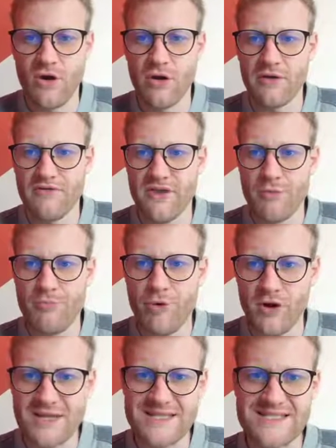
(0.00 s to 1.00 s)
all of their
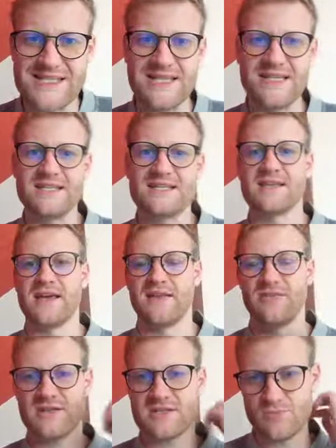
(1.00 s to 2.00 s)
policies,
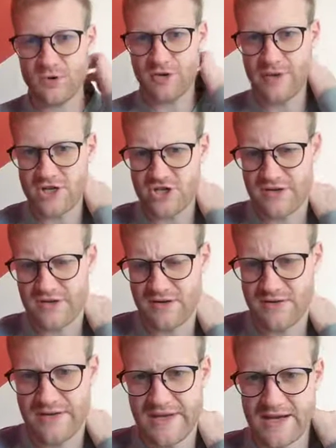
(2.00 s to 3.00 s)
and this is pretty much
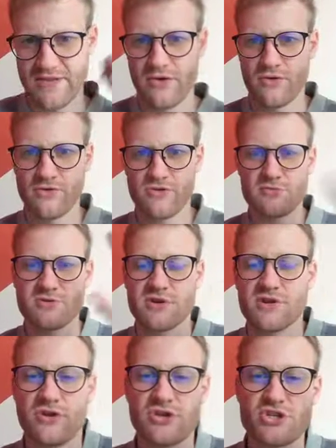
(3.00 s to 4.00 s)
the, yeah, the terms and
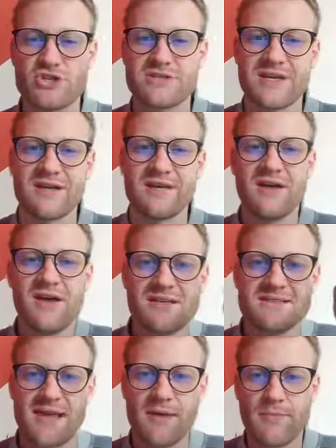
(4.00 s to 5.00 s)
conditions and
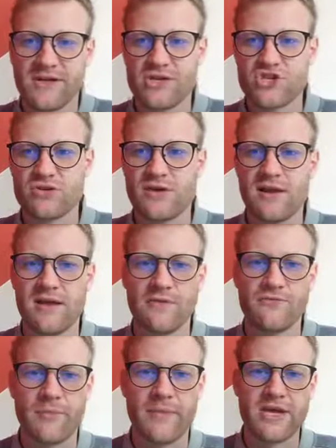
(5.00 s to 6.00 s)
some additional
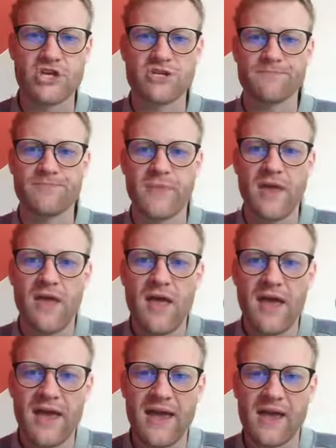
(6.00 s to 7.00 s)
information.
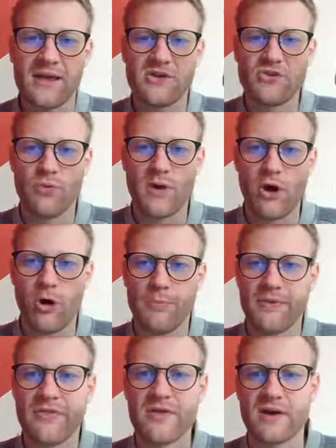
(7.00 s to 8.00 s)
And you will
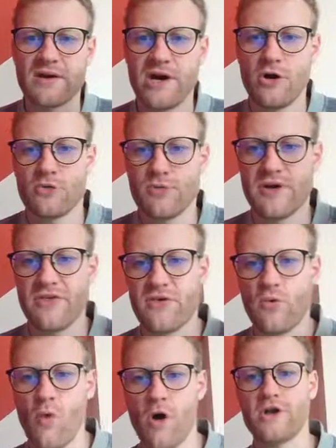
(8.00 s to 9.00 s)
open the account with
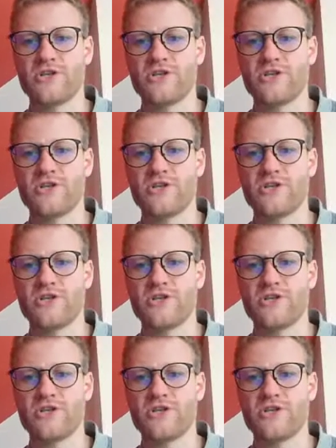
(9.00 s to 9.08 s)
Raw